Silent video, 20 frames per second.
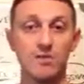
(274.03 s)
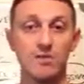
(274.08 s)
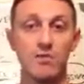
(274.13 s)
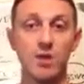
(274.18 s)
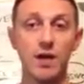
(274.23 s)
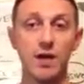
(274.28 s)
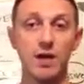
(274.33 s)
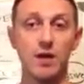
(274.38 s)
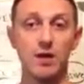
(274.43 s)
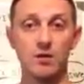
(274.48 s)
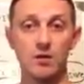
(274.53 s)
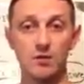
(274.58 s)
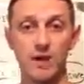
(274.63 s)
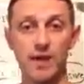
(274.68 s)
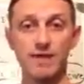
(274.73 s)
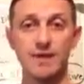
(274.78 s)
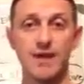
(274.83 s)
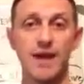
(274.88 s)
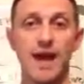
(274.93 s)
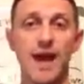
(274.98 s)
money or
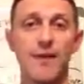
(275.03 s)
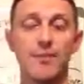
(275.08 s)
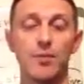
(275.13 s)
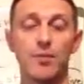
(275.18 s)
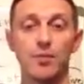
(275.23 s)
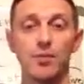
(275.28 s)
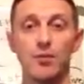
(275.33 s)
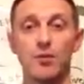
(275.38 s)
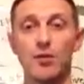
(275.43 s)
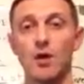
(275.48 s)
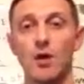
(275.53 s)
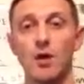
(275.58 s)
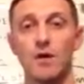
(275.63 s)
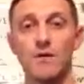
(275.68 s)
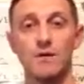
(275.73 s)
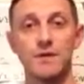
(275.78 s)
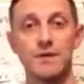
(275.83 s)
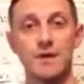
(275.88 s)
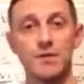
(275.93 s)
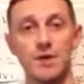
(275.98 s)
raise capital
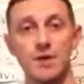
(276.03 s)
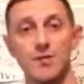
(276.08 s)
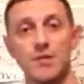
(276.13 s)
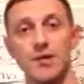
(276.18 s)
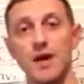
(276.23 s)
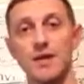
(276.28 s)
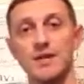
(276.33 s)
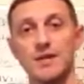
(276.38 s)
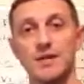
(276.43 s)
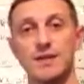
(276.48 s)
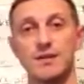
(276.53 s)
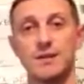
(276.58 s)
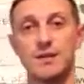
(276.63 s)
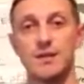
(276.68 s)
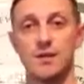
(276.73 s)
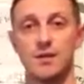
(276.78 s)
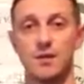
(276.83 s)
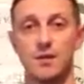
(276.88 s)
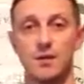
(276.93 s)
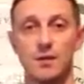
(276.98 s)
for some of the projects
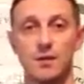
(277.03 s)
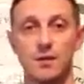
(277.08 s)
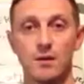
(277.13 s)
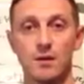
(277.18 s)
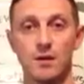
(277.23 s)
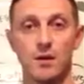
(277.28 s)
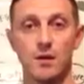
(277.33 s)
that they're